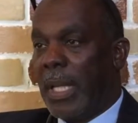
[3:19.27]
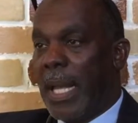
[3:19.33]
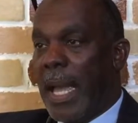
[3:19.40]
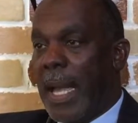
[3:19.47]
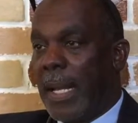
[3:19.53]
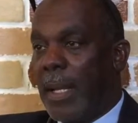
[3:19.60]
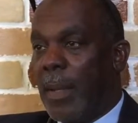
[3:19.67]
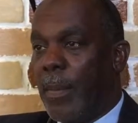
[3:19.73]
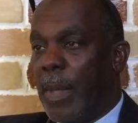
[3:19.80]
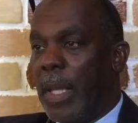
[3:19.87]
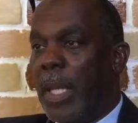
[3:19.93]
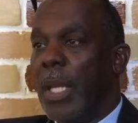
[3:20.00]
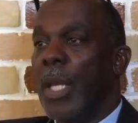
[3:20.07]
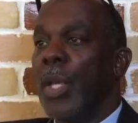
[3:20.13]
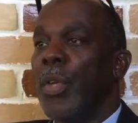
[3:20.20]
to the act
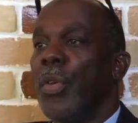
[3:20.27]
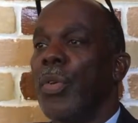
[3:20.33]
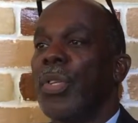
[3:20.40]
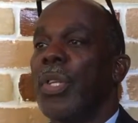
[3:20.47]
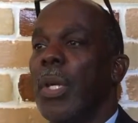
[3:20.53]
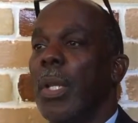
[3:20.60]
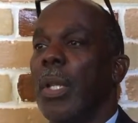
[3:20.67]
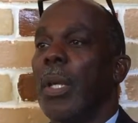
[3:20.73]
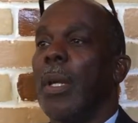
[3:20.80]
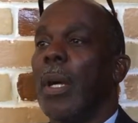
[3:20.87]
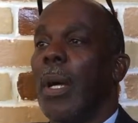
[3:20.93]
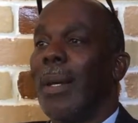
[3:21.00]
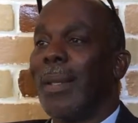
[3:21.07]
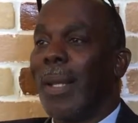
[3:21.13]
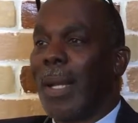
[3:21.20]
committed. You're still
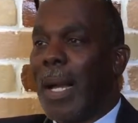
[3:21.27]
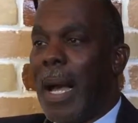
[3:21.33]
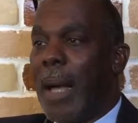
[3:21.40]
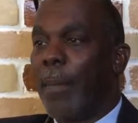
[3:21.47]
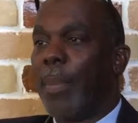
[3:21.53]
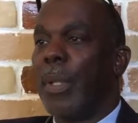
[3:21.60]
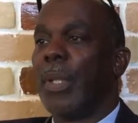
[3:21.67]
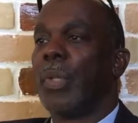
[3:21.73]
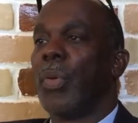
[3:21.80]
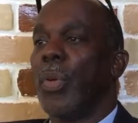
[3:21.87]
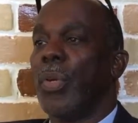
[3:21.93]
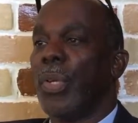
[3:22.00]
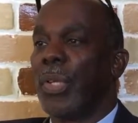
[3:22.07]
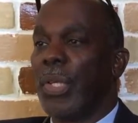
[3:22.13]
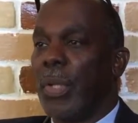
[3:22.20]
an accomplice,
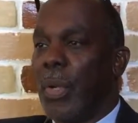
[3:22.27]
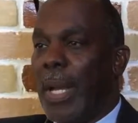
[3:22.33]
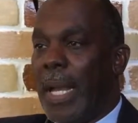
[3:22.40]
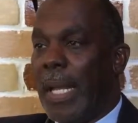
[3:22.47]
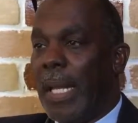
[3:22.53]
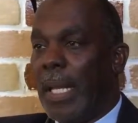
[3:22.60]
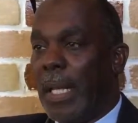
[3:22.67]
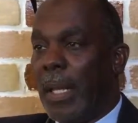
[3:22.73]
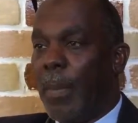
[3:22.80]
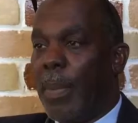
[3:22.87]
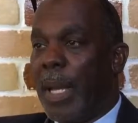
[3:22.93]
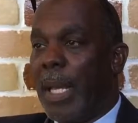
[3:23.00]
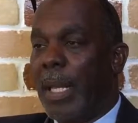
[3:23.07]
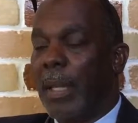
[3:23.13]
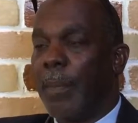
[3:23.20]
or you're still aiding and
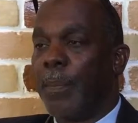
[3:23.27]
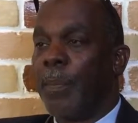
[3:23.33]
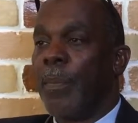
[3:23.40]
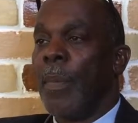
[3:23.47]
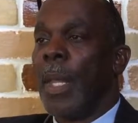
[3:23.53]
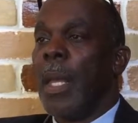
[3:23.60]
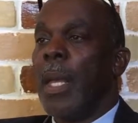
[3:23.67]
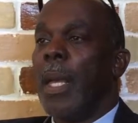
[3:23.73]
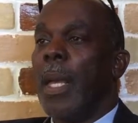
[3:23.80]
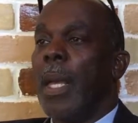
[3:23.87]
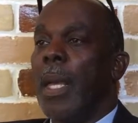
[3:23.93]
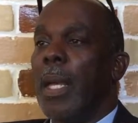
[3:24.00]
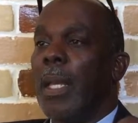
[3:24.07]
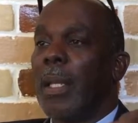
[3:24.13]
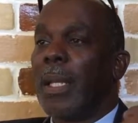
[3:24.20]
abetting.
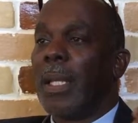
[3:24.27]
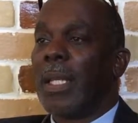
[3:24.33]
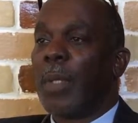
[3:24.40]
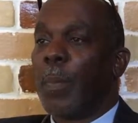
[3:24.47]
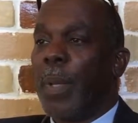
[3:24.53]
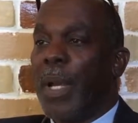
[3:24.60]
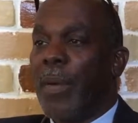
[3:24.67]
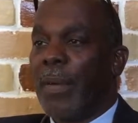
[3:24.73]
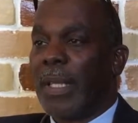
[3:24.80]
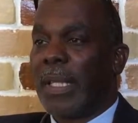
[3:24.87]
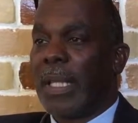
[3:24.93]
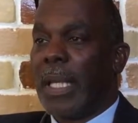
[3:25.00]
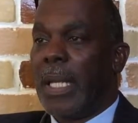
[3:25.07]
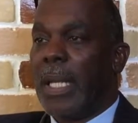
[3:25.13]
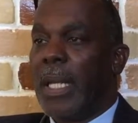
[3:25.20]
And
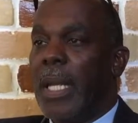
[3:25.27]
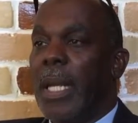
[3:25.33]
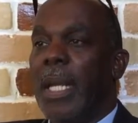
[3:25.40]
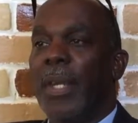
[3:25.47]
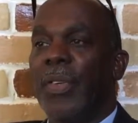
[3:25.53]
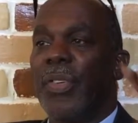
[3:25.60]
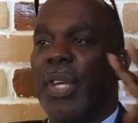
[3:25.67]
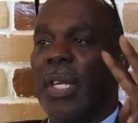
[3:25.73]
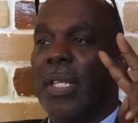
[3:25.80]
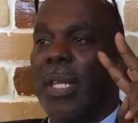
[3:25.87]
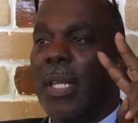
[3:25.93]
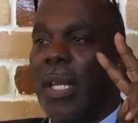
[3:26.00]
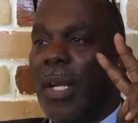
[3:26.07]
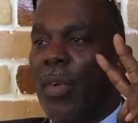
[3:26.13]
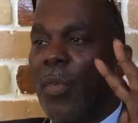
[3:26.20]
conspiracy is just
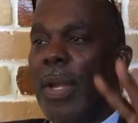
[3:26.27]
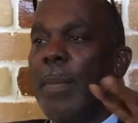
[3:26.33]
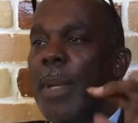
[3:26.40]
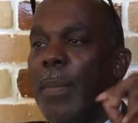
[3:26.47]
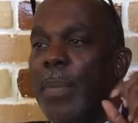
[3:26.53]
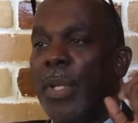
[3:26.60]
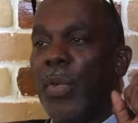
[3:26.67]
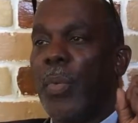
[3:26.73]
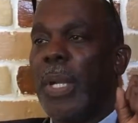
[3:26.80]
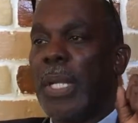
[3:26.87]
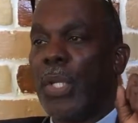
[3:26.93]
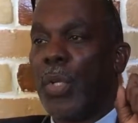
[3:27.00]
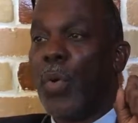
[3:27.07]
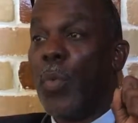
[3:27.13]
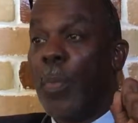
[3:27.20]
an agreement
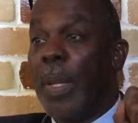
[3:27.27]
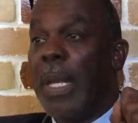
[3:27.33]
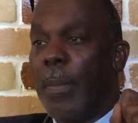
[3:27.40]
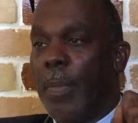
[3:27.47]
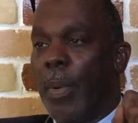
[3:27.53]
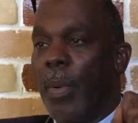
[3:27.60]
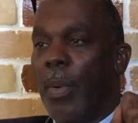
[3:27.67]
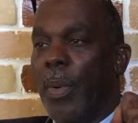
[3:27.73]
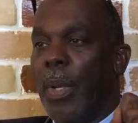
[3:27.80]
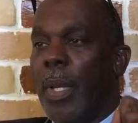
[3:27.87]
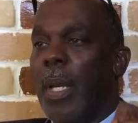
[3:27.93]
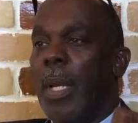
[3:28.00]
between two people